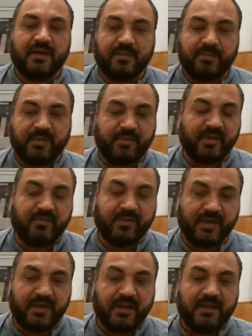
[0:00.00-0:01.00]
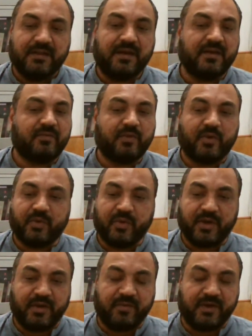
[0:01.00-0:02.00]
Prepare well. That is for
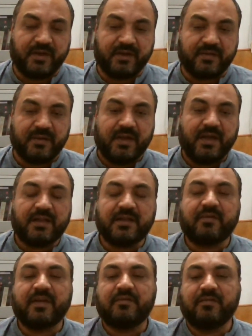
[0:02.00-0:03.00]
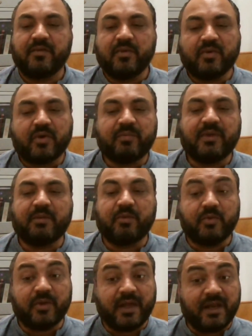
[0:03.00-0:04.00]
your advantage. Otherwise, we will not be able
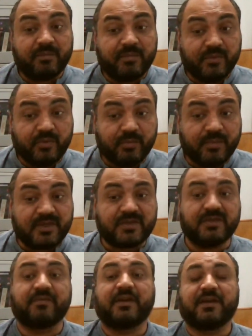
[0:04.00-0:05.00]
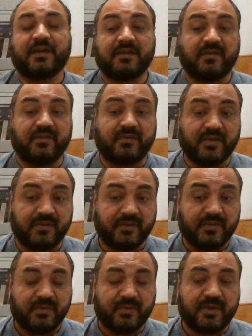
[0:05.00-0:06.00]
to help you much, in fact, at this stage,
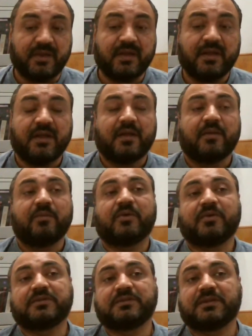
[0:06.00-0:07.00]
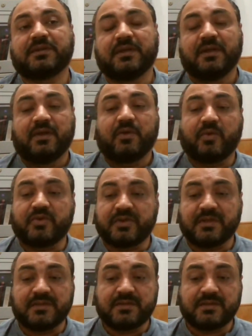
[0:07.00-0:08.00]
okay? Because
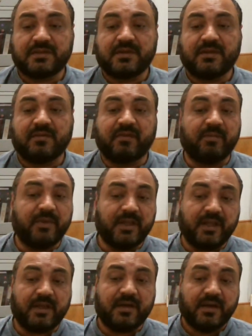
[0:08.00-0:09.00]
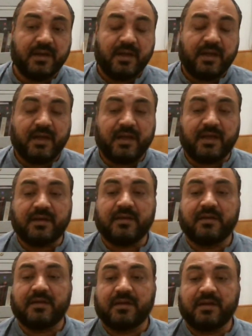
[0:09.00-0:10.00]
questions will be there, and
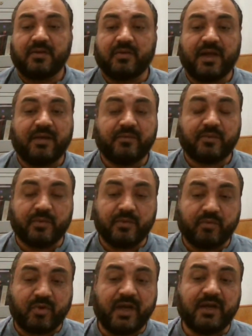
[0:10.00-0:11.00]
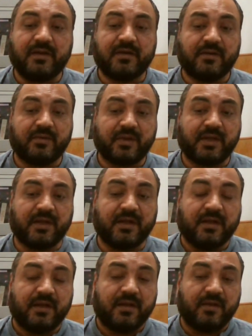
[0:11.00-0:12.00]
you have to write, okay,
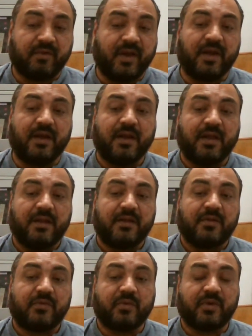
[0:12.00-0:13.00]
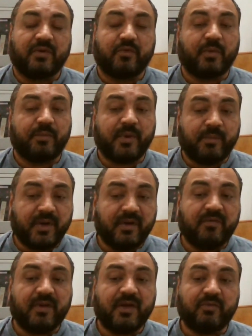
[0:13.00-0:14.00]
well. So if you are prepared
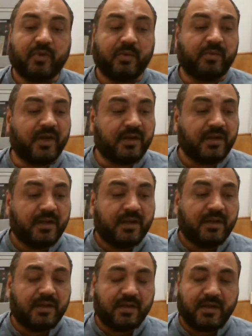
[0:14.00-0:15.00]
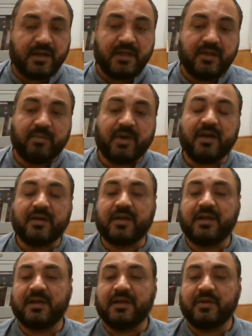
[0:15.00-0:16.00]
well, if you have read Khalil,
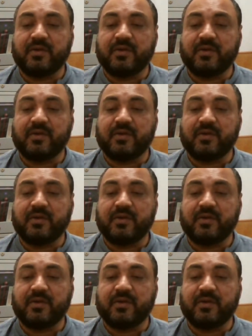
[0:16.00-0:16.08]
you